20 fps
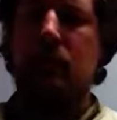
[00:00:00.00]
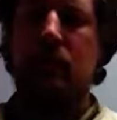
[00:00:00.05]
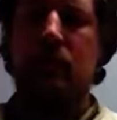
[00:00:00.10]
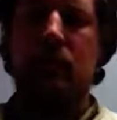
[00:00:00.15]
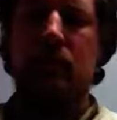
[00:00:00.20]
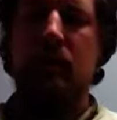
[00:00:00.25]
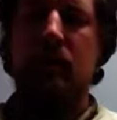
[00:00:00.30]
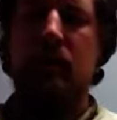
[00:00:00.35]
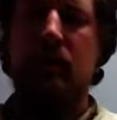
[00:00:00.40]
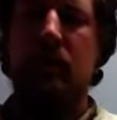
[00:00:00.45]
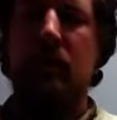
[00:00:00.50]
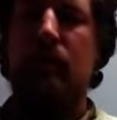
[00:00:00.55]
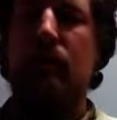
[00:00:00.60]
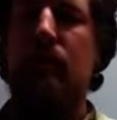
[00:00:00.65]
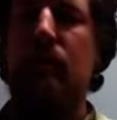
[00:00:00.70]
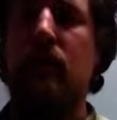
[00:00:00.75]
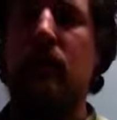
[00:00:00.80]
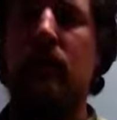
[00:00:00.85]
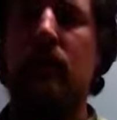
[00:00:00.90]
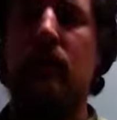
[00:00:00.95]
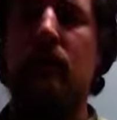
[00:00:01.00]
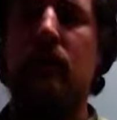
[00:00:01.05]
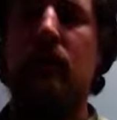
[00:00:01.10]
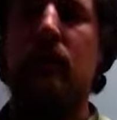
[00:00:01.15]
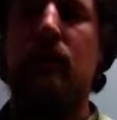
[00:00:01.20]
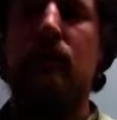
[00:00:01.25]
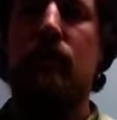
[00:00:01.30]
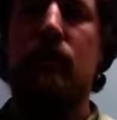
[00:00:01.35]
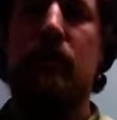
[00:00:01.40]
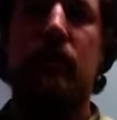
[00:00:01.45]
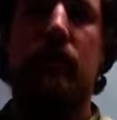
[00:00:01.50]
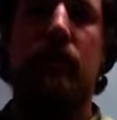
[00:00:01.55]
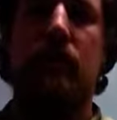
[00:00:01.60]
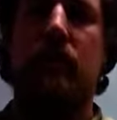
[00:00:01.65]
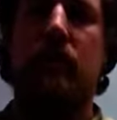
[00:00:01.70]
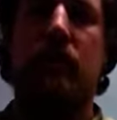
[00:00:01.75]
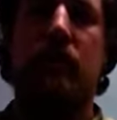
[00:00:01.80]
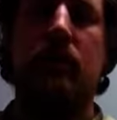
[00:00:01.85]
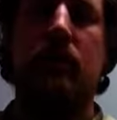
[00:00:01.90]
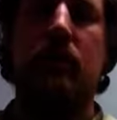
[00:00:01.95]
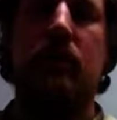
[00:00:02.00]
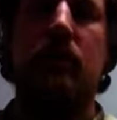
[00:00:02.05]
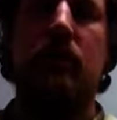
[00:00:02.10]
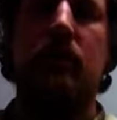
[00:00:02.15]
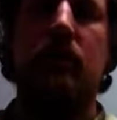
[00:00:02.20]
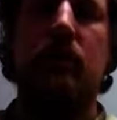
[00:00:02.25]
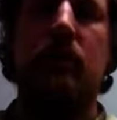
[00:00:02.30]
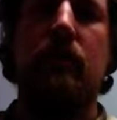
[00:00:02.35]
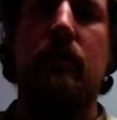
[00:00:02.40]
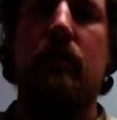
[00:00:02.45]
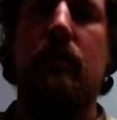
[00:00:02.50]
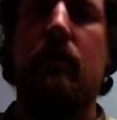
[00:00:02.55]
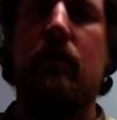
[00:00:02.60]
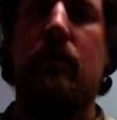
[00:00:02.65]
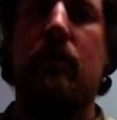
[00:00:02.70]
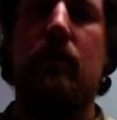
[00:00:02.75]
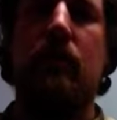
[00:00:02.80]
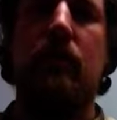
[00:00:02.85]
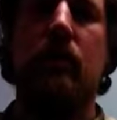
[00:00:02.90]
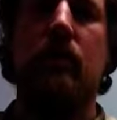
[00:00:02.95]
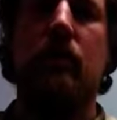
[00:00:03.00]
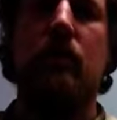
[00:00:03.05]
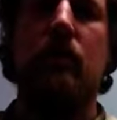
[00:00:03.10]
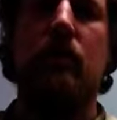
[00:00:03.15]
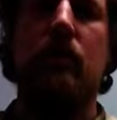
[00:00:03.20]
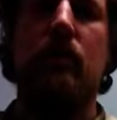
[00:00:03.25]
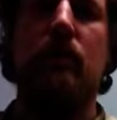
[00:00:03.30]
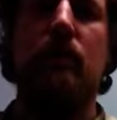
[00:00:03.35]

but I feel the benefits, and it's, I'm only